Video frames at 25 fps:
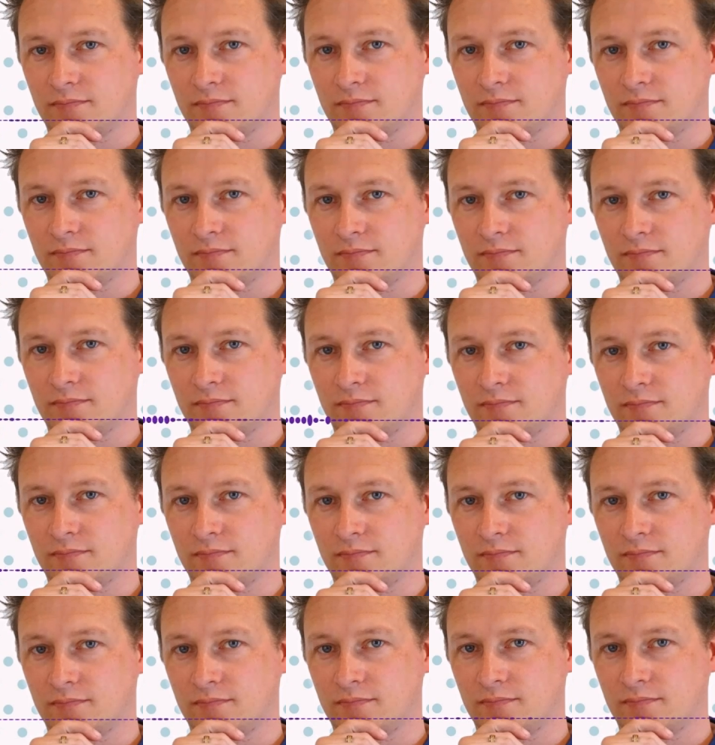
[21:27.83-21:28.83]

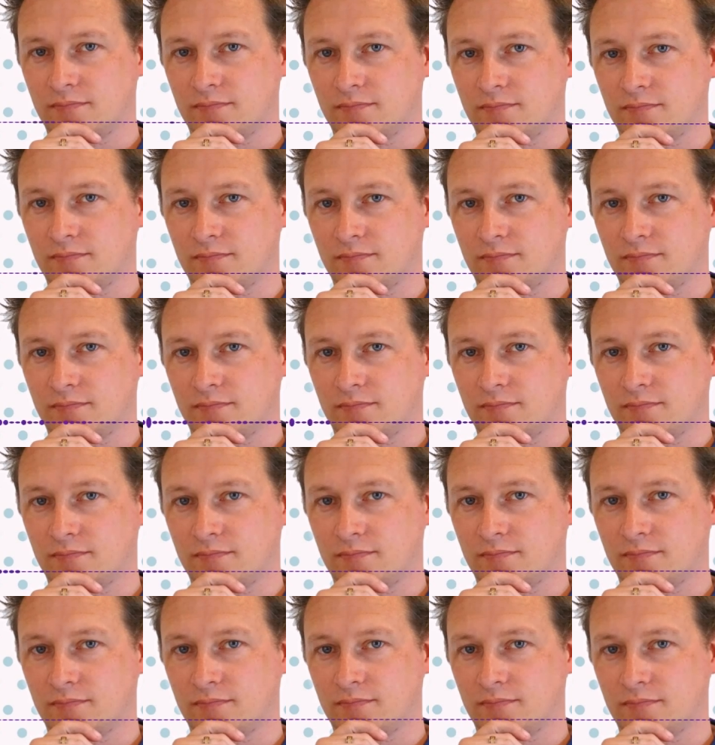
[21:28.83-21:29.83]
silences the
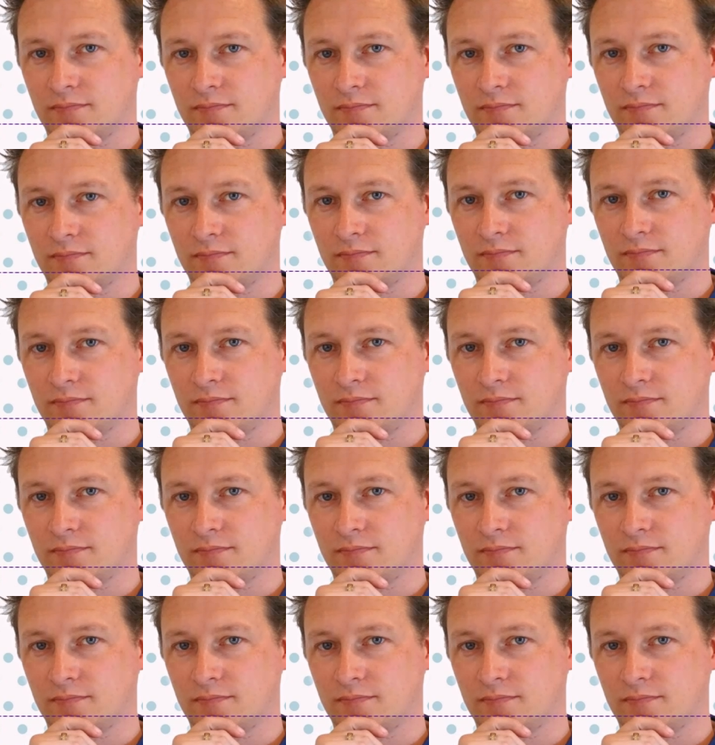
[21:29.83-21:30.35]
crowds